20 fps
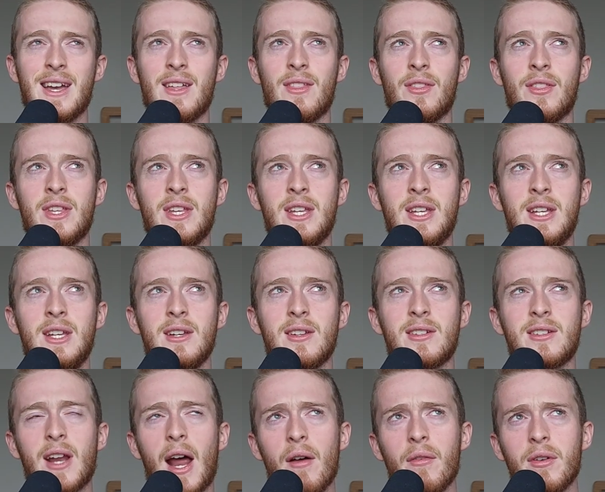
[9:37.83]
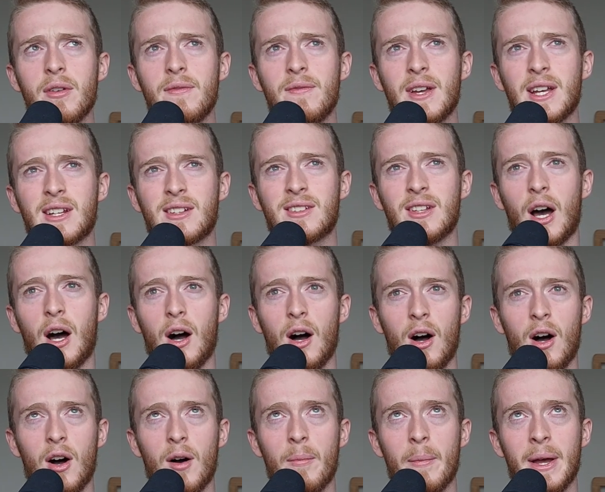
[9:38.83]
The sound effects that
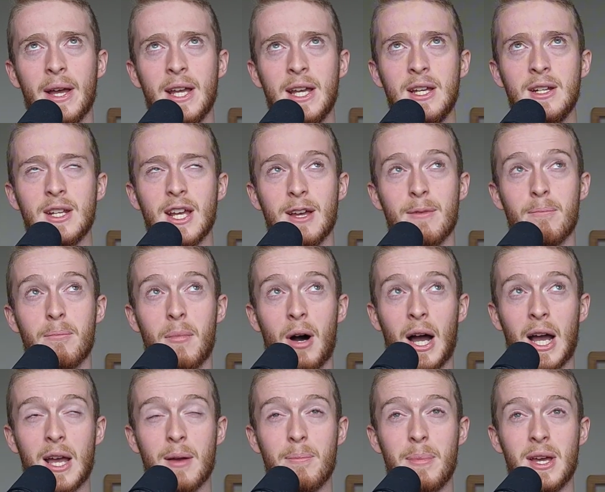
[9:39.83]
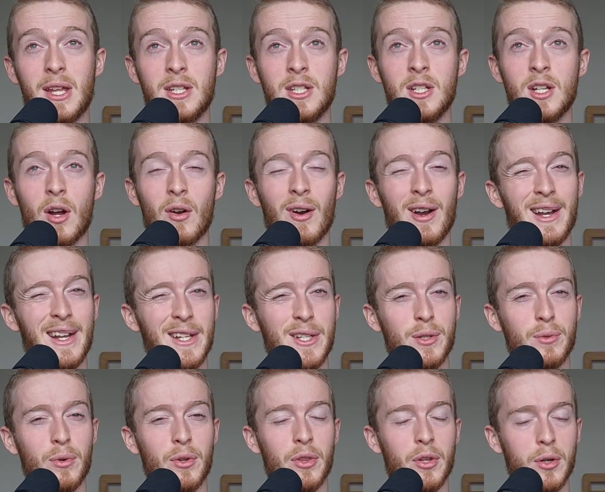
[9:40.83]
are made, in my opinion, are a
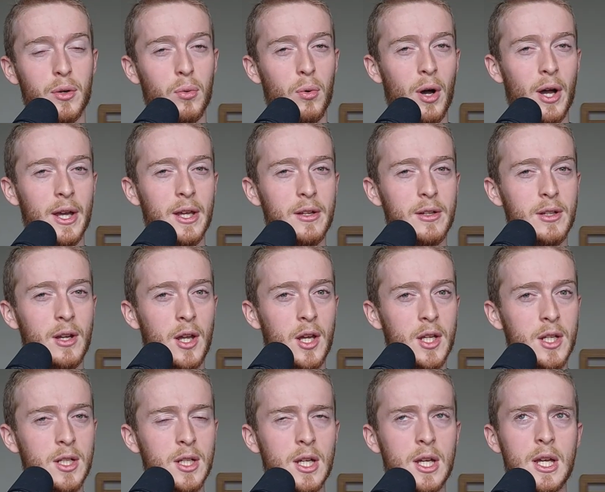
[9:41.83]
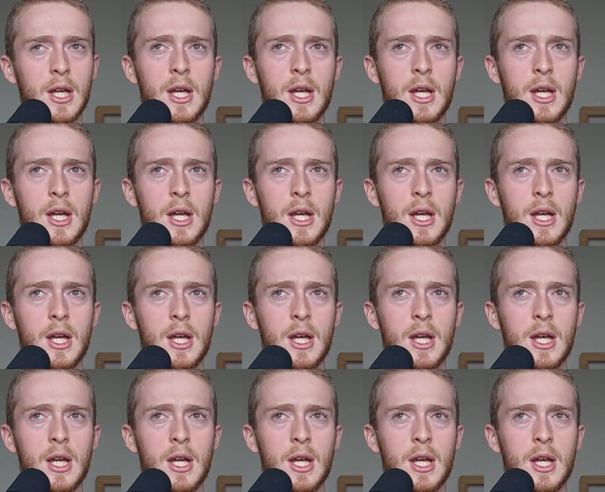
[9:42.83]
little on the quiet side.